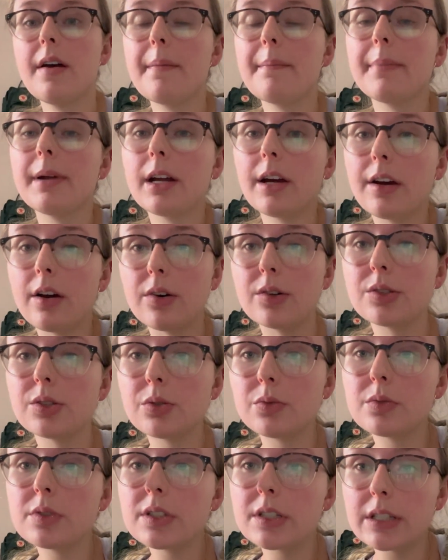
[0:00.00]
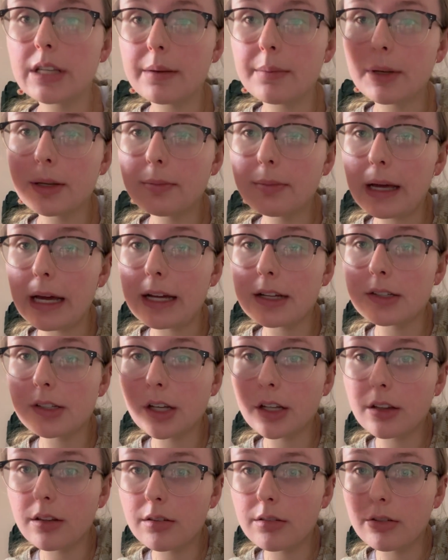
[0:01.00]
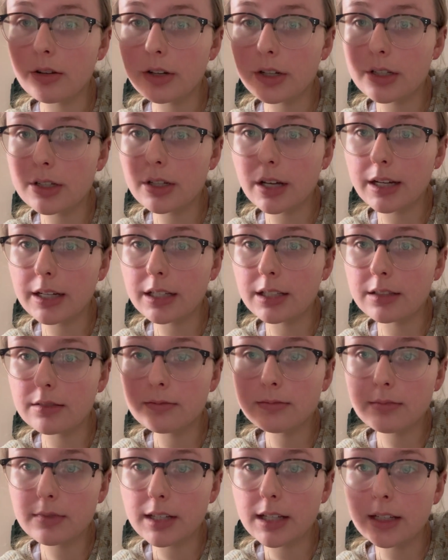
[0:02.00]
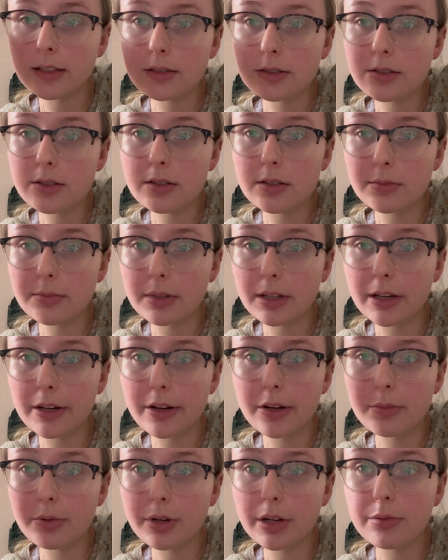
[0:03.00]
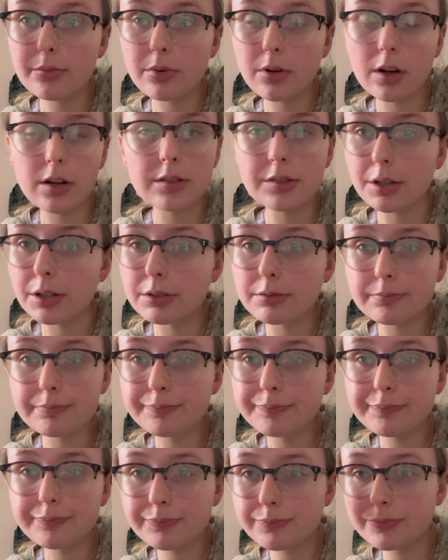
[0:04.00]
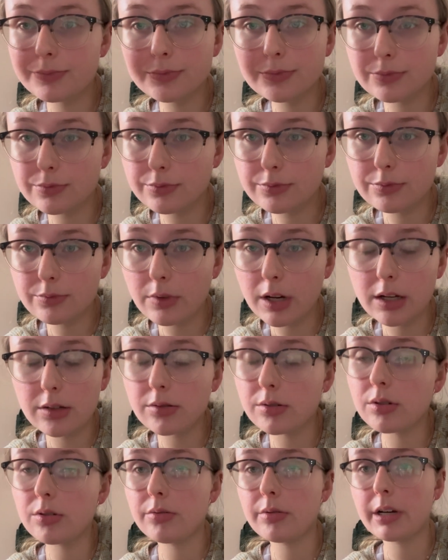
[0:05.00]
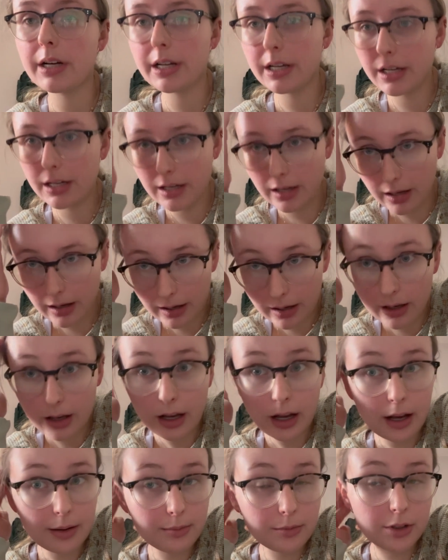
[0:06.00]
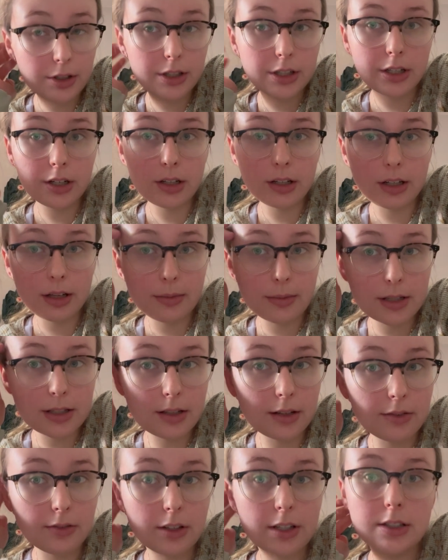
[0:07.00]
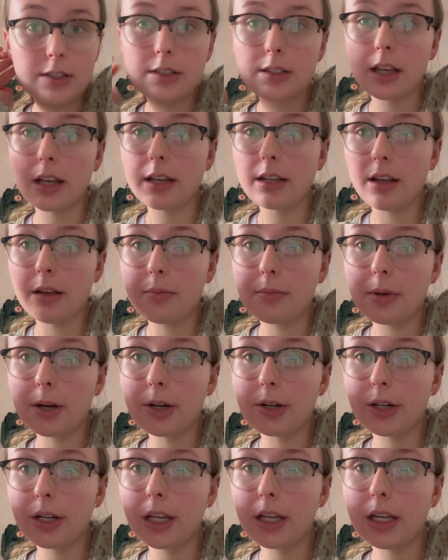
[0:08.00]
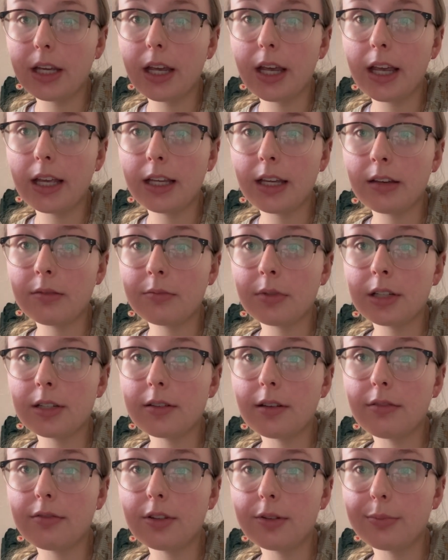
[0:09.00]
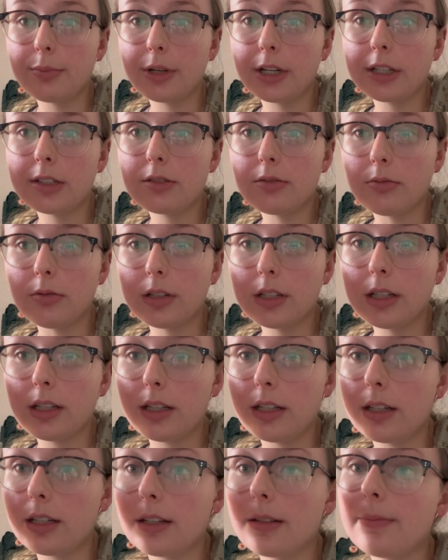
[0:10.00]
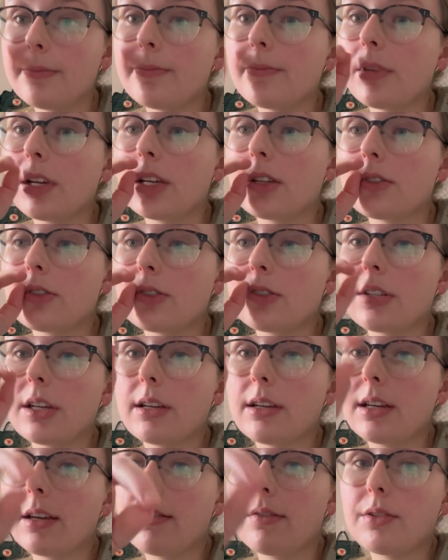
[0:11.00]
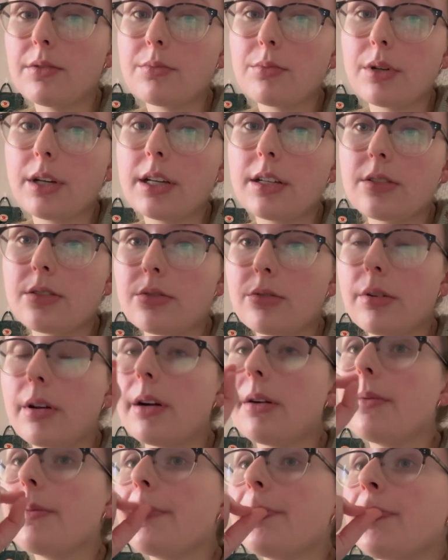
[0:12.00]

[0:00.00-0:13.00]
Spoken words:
but I also was skipping past like the 30-second things to let your brain process. I don't know why. I'm really gonna let myself like sit and marinate and give myself the breaks when needed, because there's like given breaks throughout.